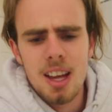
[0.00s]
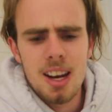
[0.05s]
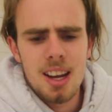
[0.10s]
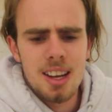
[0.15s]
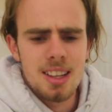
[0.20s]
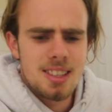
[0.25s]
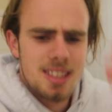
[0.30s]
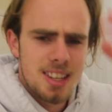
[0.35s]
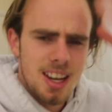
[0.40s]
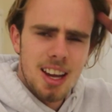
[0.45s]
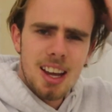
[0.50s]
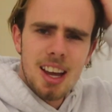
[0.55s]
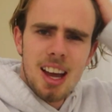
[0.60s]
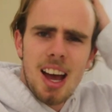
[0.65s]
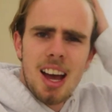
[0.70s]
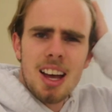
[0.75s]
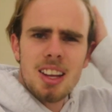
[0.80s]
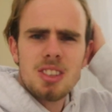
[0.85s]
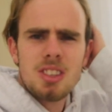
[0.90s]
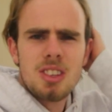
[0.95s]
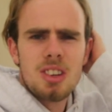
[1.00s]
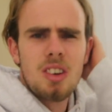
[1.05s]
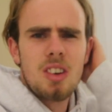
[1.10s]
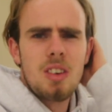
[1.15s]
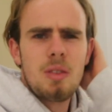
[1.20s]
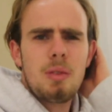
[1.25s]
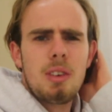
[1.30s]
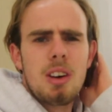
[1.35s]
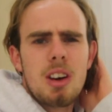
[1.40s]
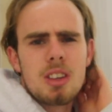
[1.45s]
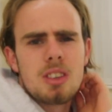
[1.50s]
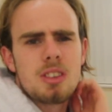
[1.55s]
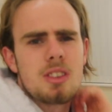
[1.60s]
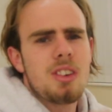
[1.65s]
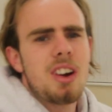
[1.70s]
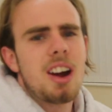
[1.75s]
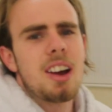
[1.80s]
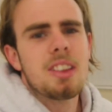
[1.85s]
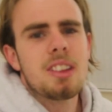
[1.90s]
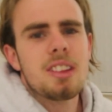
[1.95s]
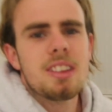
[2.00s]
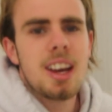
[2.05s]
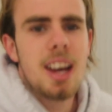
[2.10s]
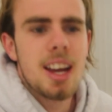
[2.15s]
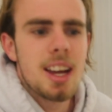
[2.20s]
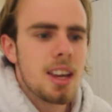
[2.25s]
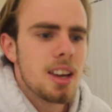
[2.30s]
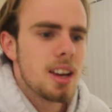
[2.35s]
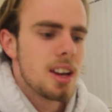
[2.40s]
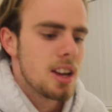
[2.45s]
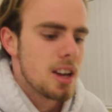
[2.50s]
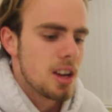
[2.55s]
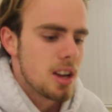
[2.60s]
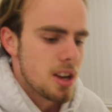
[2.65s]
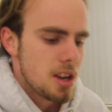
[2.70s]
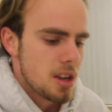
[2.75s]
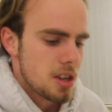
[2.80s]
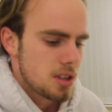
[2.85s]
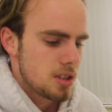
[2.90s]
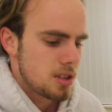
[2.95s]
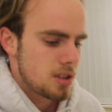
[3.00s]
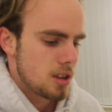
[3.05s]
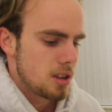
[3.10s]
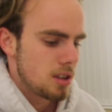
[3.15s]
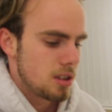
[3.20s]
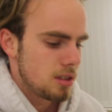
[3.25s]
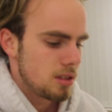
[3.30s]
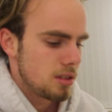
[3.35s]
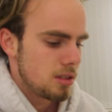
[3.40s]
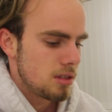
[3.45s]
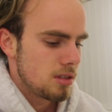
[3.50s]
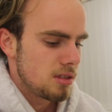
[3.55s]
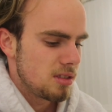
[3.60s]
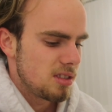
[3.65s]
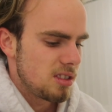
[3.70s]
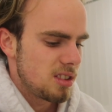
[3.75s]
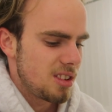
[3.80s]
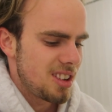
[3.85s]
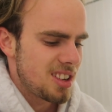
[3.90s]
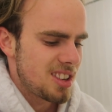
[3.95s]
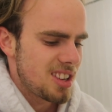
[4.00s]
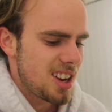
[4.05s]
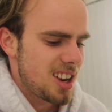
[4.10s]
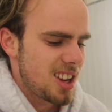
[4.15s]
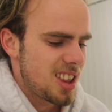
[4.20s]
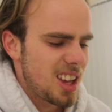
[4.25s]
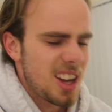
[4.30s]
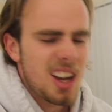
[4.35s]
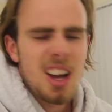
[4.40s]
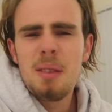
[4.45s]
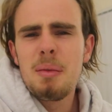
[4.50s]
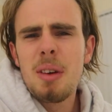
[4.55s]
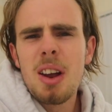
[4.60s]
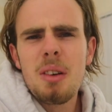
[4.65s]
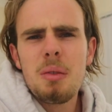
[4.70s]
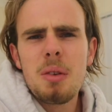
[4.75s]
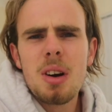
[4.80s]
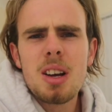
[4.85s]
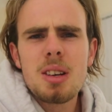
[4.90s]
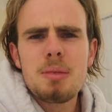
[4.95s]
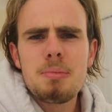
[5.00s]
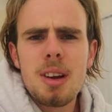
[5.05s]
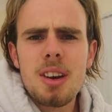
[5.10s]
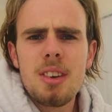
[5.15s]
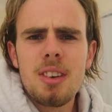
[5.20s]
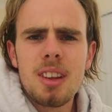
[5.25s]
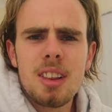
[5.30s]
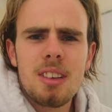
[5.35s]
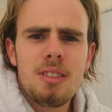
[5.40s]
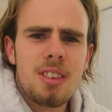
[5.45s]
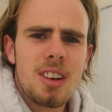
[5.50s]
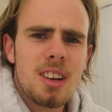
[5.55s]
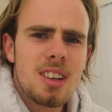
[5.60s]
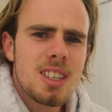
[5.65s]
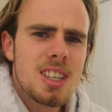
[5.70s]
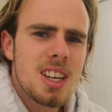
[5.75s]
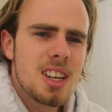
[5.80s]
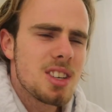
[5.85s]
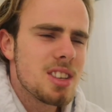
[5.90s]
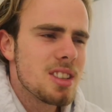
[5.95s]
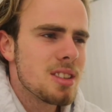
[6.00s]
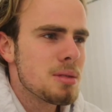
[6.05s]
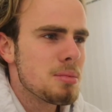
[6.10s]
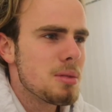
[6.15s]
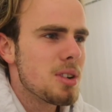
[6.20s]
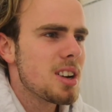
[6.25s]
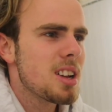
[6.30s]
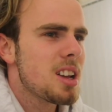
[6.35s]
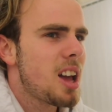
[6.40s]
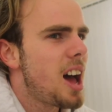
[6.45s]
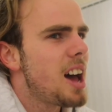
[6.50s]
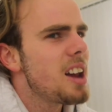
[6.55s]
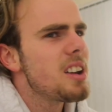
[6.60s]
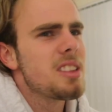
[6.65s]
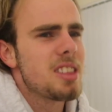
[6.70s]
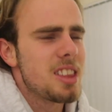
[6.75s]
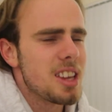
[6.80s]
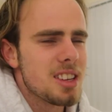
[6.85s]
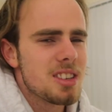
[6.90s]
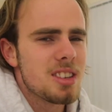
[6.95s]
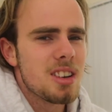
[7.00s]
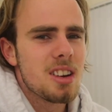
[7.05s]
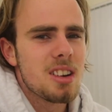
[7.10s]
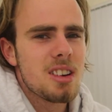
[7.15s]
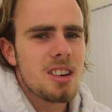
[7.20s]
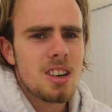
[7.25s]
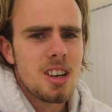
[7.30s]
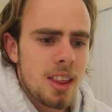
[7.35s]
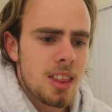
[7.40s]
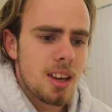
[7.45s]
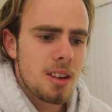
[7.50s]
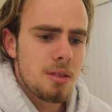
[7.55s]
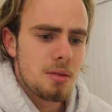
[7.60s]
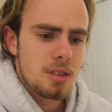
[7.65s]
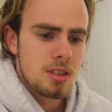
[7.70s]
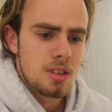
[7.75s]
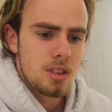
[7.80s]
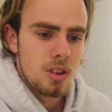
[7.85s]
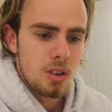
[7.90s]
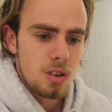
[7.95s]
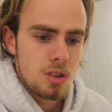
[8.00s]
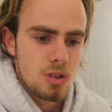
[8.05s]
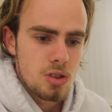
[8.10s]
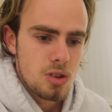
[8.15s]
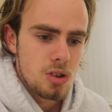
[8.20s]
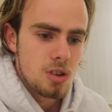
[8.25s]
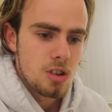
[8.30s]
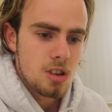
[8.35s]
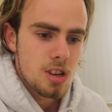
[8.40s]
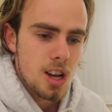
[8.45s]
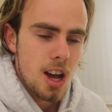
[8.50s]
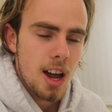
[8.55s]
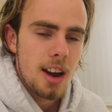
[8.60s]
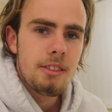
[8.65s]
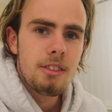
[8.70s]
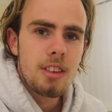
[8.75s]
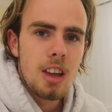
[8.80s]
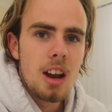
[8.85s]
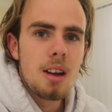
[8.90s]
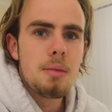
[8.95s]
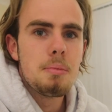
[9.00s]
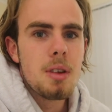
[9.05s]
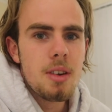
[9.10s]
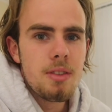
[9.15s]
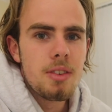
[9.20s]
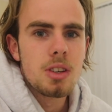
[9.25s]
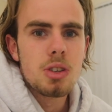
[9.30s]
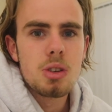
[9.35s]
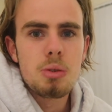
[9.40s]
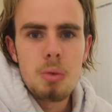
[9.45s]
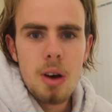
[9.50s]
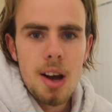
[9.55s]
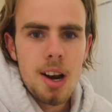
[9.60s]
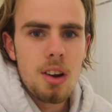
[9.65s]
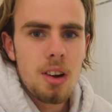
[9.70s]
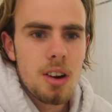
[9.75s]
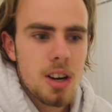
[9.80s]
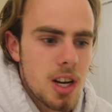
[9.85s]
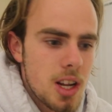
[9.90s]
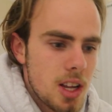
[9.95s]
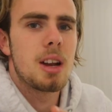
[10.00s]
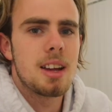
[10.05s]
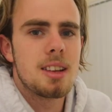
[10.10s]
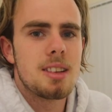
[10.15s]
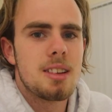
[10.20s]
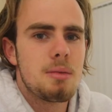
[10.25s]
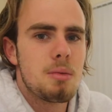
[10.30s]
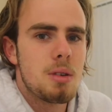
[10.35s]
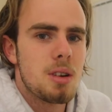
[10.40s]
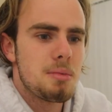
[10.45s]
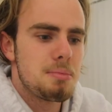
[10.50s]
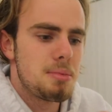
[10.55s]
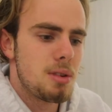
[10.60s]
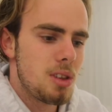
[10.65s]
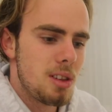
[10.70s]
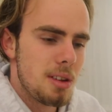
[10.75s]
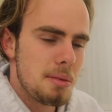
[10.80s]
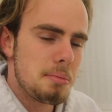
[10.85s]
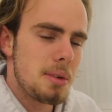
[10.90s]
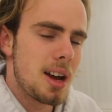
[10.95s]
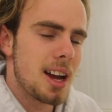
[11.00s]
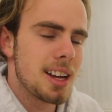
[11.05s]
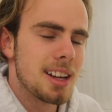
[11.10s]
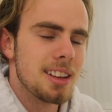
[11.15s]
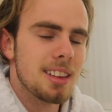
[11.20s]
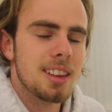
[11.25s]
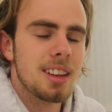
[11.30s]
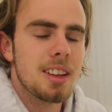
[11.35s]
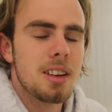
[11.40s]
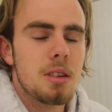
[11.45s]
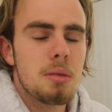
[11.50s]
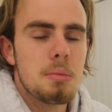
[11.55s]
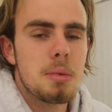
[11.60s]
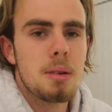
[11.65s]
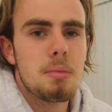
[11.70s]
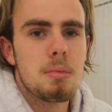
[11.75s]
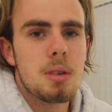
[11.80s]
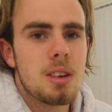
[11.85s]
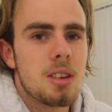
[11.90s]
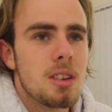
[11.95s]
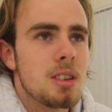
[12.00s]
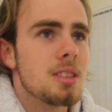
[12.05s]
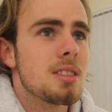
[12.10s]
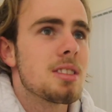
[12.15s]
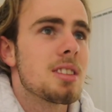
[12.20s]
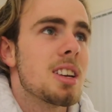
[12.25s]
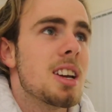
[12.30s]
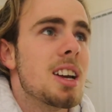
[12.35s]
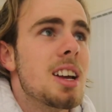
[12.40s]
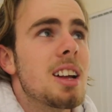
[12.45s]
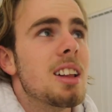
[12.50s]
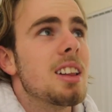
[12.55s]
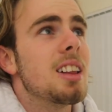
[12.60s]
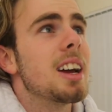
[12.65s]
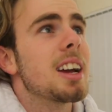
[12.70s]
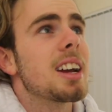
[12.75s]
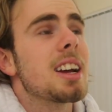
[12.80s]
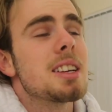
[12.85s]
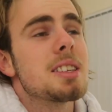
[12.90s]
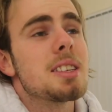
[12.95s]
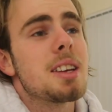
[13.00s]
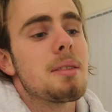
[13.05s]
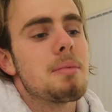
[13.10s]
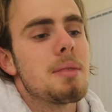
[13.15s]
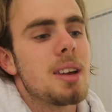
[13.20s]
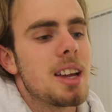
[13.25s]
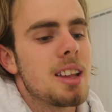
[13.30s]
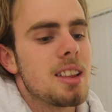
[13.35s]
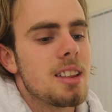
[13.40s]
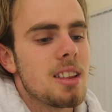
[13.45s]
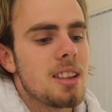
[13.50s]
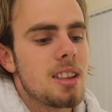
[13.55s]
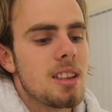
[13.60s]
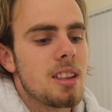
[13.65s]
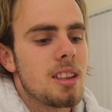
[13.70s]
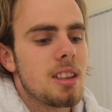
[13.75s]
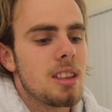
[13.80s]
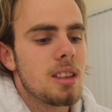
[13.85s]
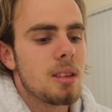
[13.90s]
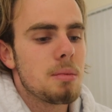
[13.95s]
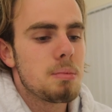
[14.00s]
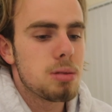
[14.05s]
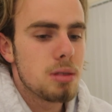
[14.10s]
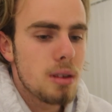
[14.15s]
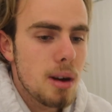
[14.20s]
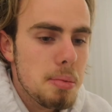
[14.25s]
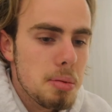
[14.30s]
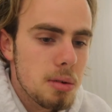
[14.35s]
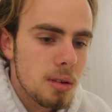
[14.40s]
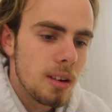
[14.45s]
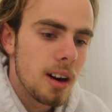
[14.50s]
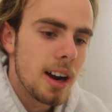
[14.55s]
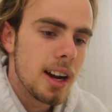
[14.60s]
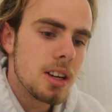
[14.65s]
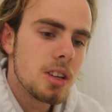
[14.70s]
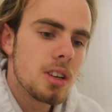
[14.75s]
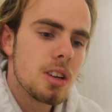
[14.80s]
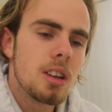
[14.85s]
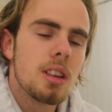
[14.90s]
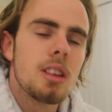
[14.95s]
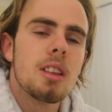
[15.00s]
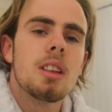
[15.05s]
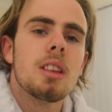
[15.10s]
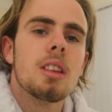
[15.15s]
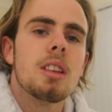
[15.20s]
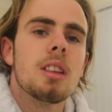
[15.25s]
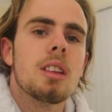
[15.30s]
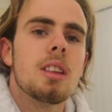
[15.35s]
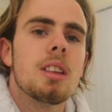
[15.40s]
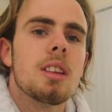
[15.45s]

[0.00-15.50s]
and I'd say it has gotten worse throughout the day. So, look, did I think I made it worse by doing the fitness session this morning? I don't think so. I think it was good to kind of get a bit of a sweat on, but I did want to pull it back a little bit because, like I said, man, the preparation,